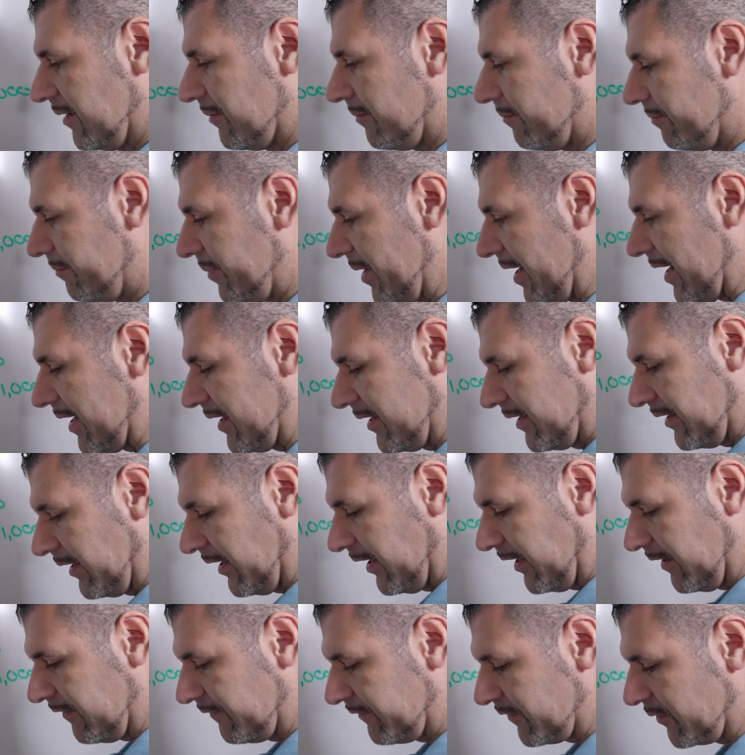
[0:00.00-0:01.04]
But
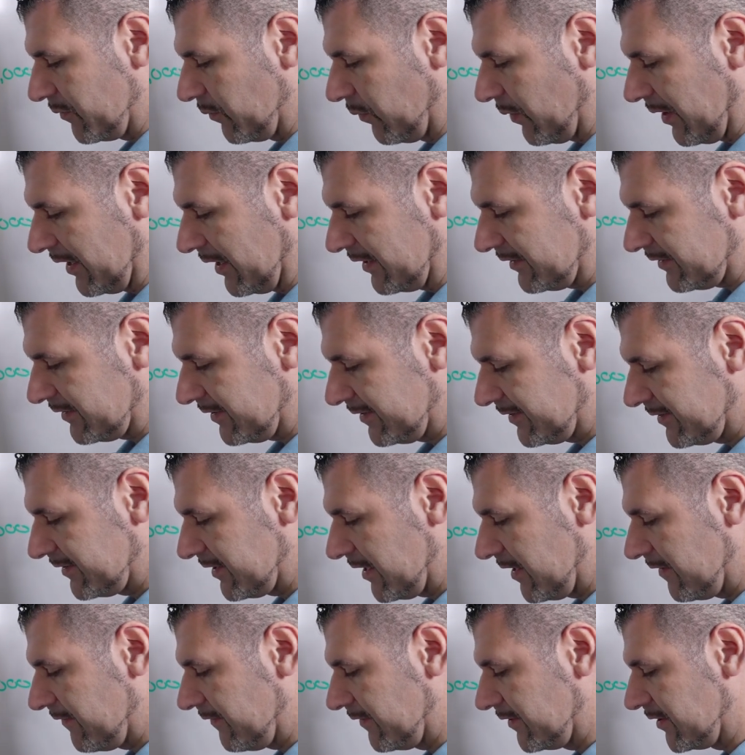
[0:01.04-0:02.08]
if you want to
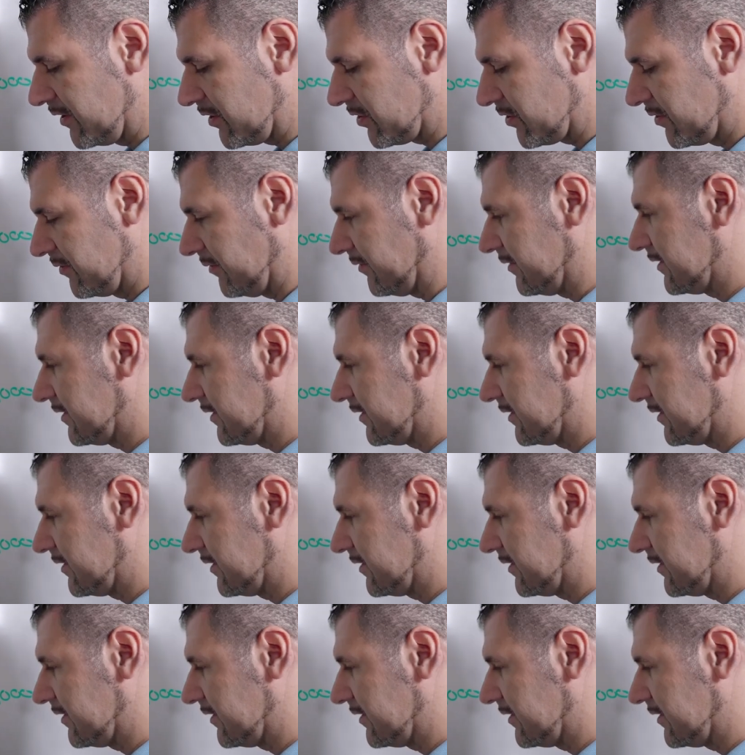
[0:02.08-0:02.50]
save additional